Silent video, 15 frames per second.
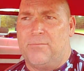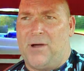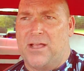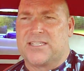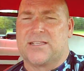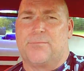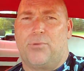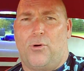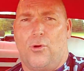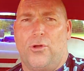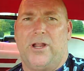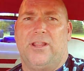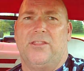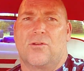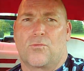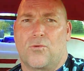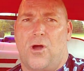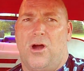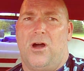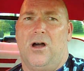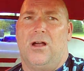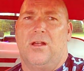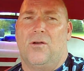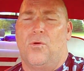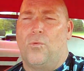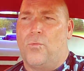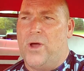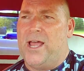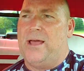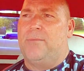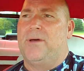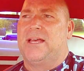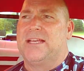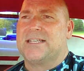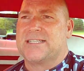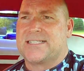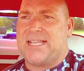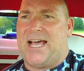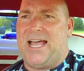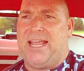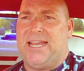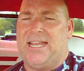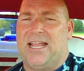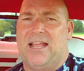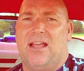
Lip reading: by supporting the wrong website,